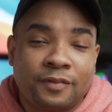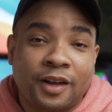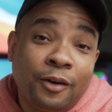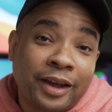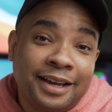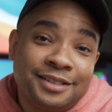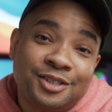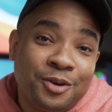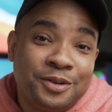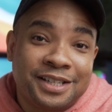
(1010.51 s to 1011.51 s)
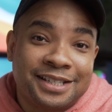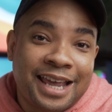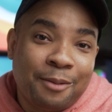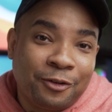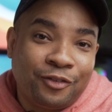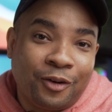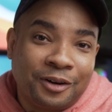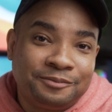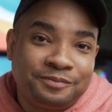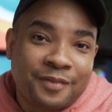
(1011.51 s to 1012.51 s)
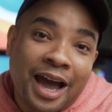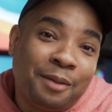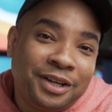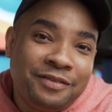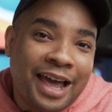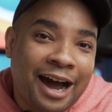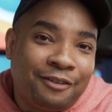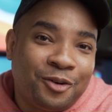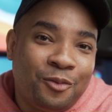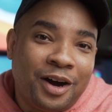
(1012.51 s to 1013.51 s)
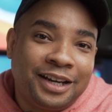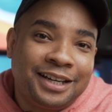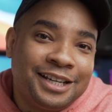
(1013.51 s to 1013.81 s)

Okay, so who is this camera for? I believe the Alpha 1